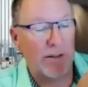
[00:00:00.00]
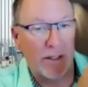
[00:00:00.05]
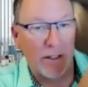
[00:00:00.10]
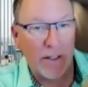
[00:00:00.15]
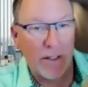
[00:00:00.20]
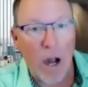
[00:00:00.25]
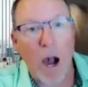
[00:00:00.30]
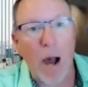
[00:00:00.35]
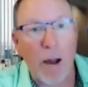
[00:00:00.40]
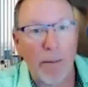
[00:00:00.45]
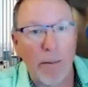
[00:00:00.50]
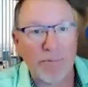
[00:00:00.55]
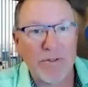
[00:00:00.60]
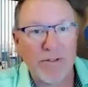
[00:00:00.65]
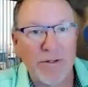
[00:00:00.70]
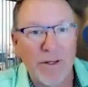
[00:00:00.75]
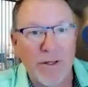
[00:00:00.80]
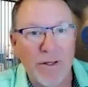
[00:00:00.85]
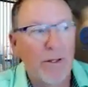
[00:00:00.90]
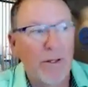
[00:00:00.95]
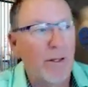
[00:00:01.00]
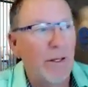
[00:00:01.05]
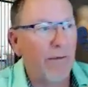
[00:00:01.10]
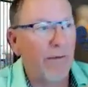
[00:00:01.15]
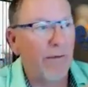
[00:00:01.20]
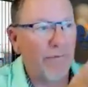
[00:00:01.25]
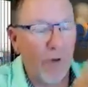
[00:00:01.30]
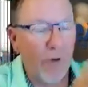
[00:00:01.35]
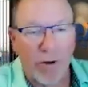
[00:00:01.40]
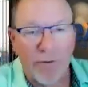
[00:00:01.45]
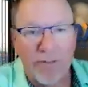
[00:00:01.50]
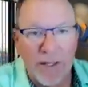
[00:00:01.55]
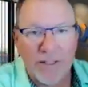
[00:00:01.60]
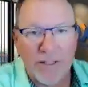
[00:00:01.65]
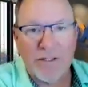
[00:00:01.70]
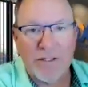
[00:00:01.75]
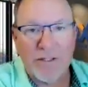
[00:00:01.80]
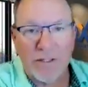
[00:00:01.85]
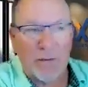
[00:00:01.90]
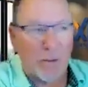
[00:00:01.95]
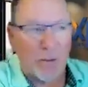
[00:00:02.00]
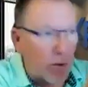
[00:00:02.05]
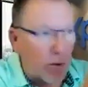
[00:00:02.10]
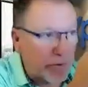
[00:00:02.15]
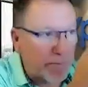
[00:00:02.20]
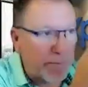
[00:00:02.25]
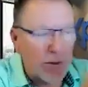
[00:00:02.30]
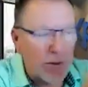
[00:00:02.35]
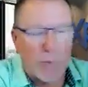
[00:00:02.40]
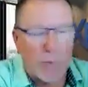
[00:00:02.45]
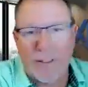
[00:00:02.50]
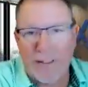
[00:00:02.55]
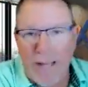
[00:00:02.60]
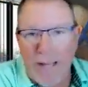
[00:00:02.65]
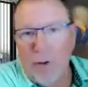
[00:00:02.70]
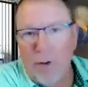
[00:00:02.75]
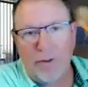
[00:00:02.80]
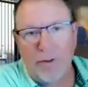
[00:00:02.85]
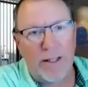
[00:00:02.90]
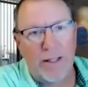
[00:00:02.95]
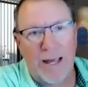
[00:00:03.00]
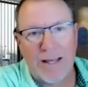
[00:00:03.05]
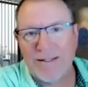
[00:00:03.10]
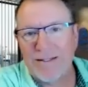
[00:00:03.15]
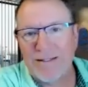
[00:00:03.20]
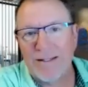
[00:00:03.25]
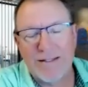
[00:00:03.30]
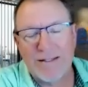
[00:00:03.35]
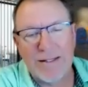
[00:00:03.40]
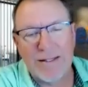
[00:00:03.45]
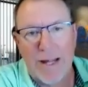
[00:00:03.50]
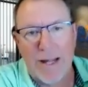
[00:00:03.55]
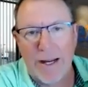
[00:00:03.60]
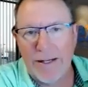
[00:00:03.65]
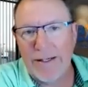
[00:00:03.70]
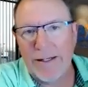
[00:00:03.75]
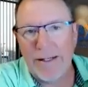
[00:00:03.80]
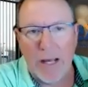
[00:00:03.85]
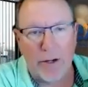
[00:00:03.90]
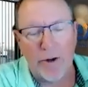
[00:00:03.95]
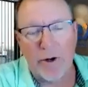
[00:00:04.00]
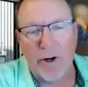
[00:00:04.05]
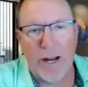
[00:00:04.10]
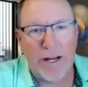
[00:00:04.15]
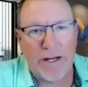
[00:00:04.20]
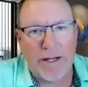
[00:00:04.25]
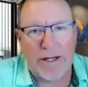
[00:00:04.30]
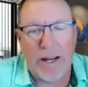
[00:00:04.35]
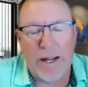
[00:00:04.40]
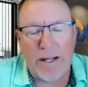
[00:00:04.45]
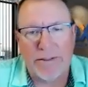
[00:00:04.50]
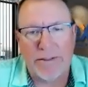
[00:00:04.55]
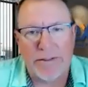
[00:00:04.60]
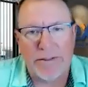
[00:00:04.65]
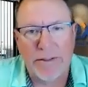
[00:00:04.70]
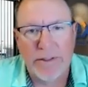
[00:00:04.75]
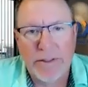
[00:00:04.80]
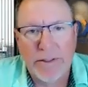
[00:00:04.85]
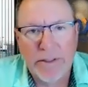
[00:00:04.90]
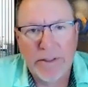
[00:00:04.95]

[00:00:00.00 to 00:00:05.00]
The comps are things that have closed between now and the last 60, 90, 180 days.